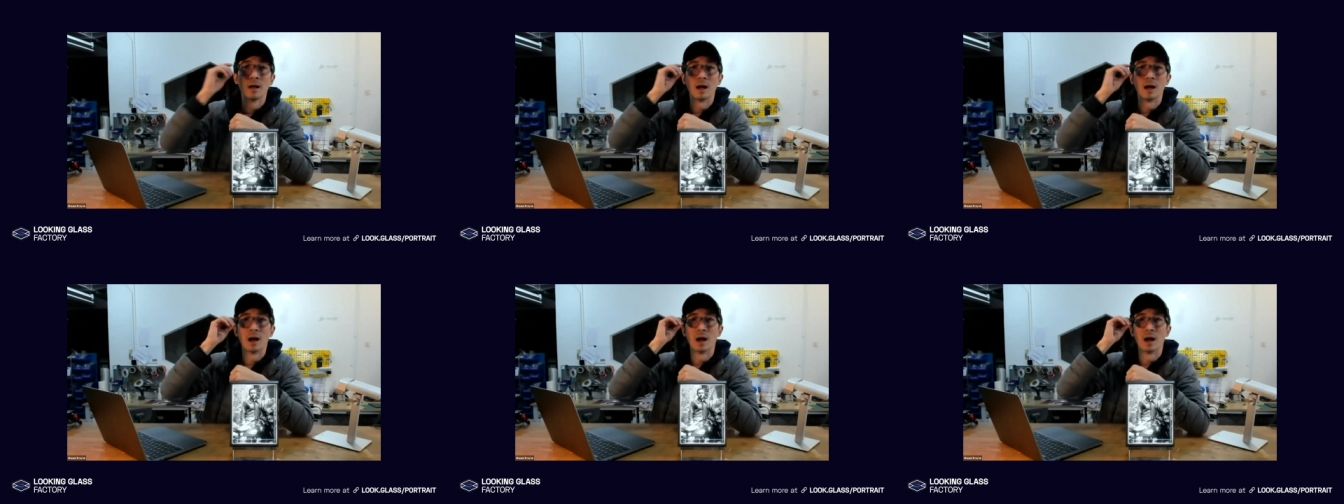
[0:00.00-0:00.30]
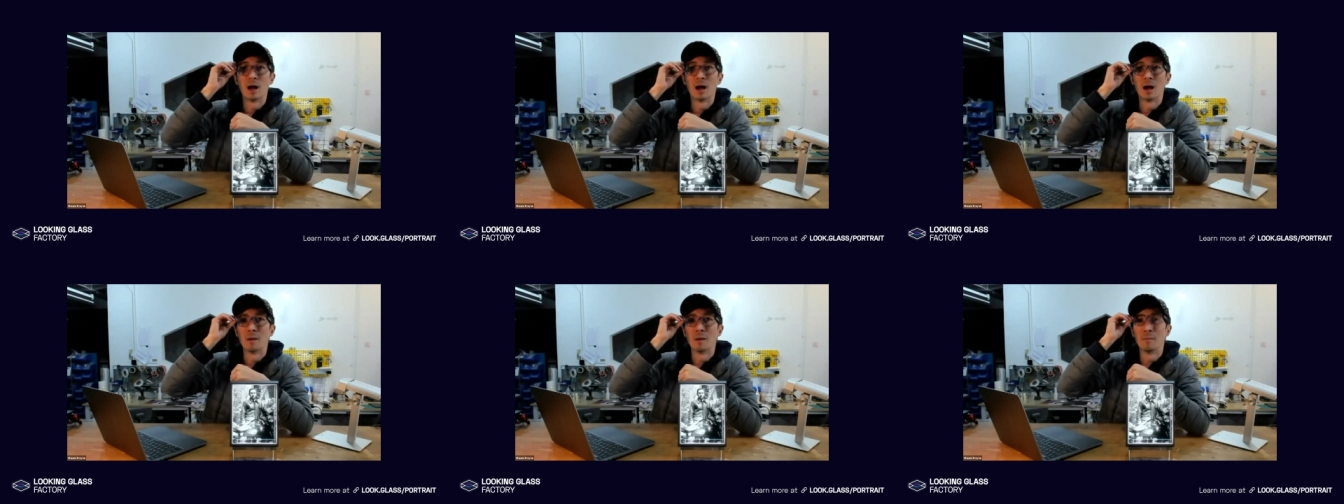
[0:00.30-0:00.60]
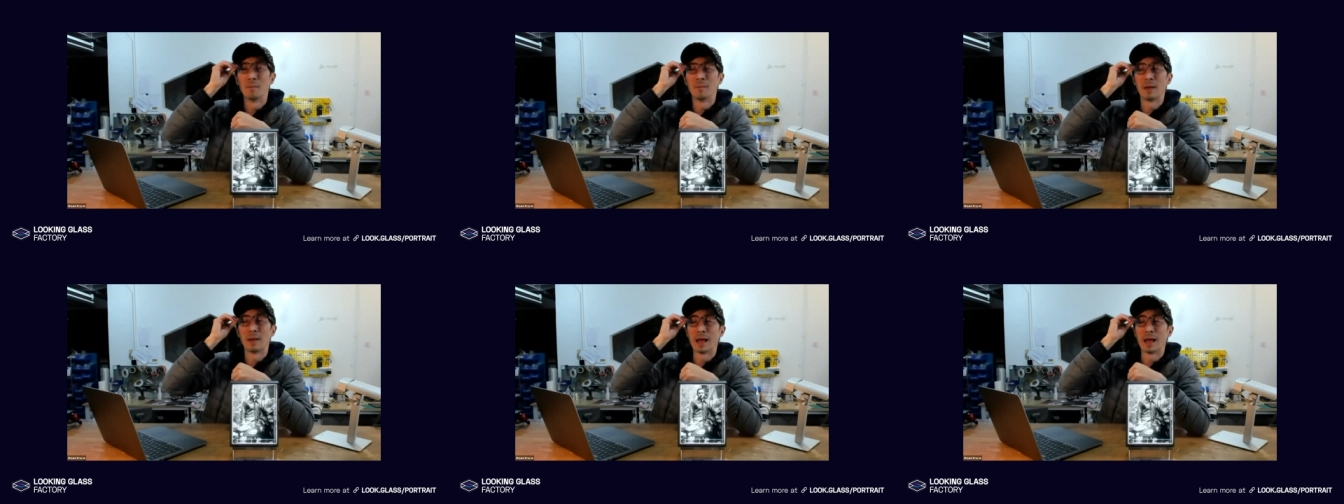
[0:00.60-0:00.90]

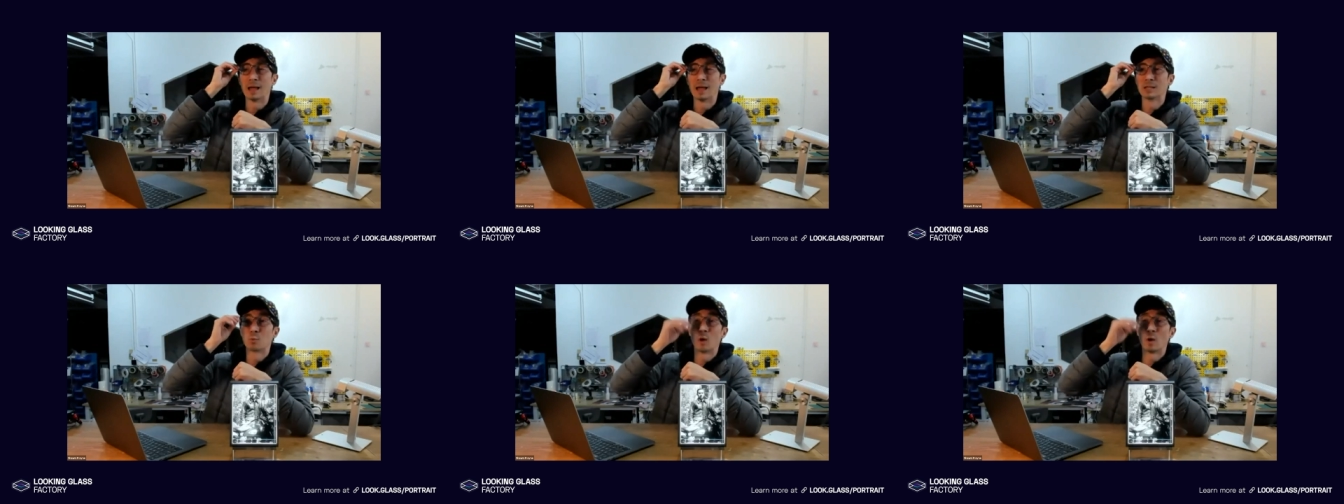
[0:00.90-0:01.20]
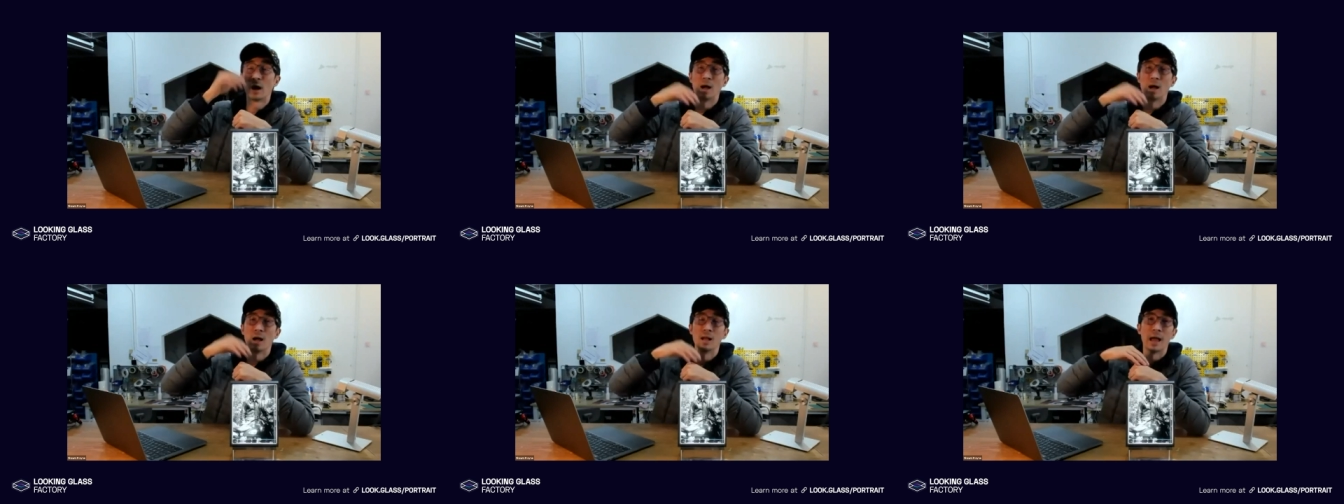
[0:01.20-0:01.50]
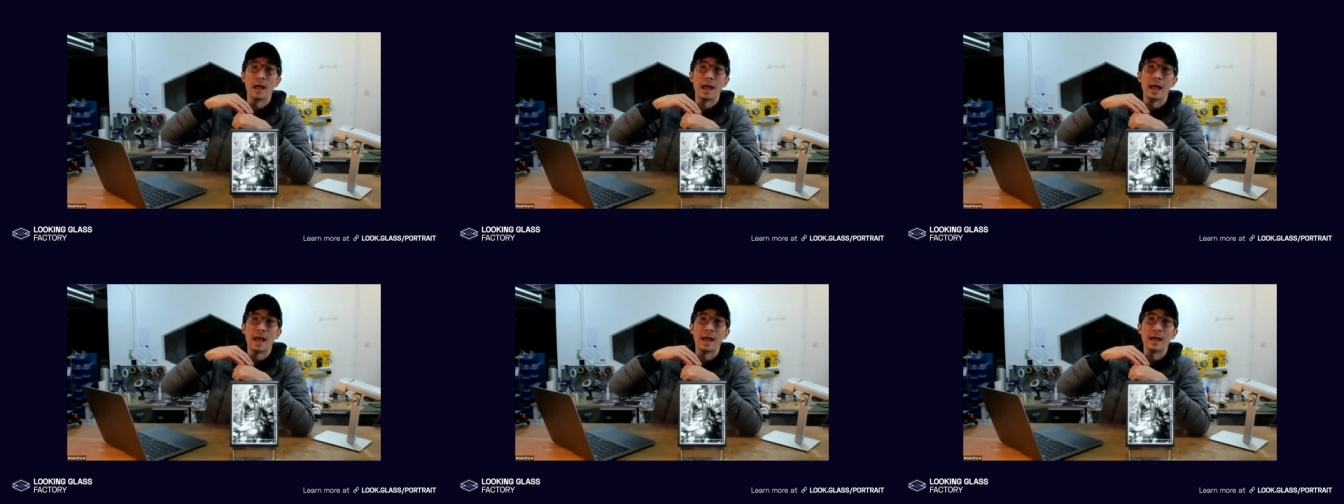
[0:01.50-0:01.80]
um, as
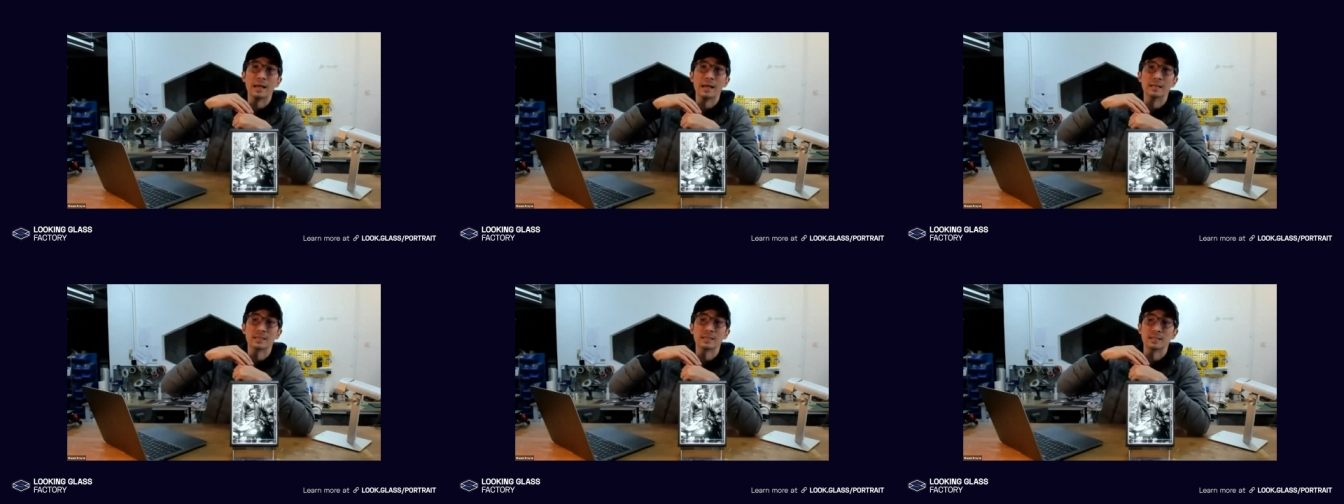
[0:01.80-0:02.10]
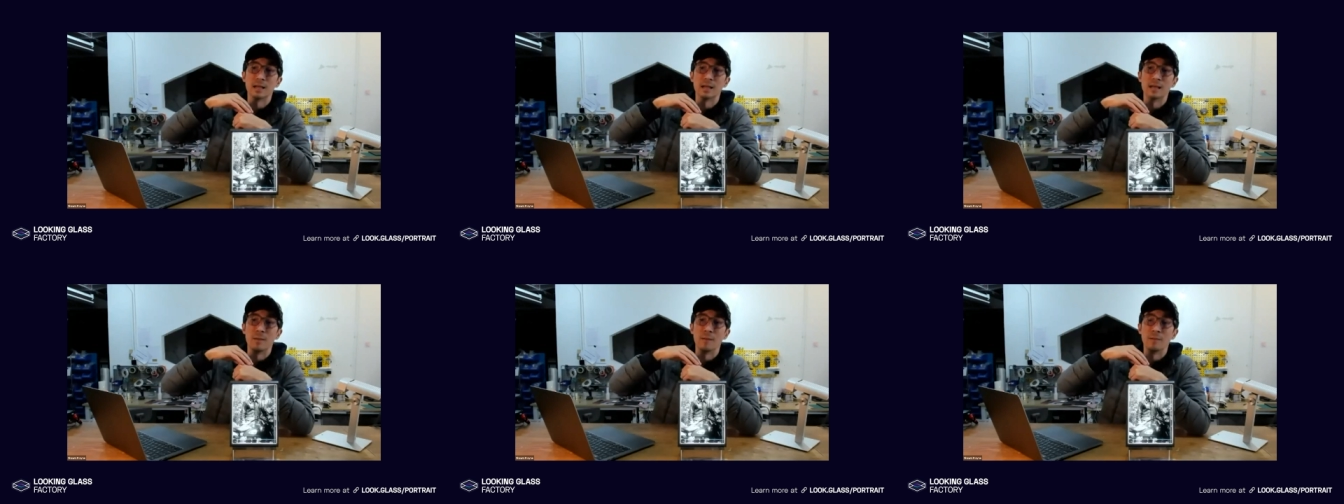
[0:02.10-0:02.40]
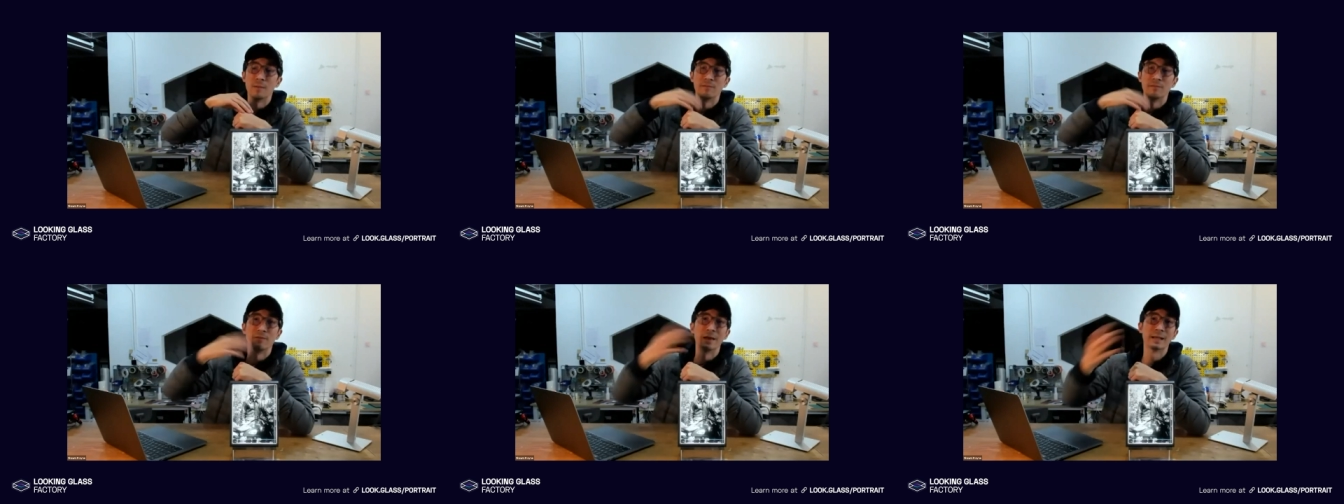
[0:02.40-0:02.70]
well as um,
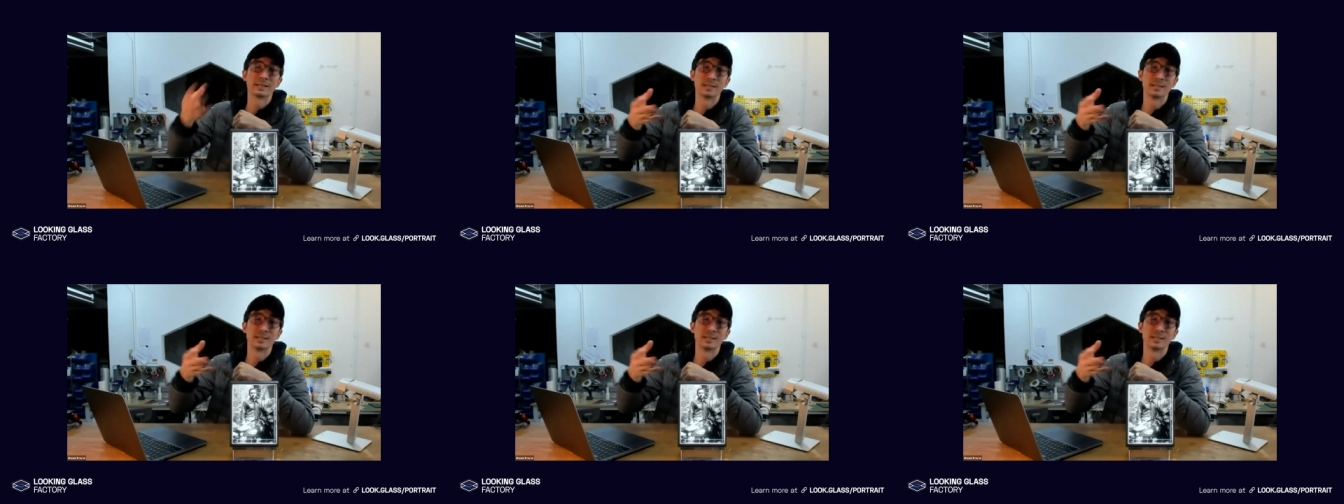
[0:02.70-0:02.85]
advances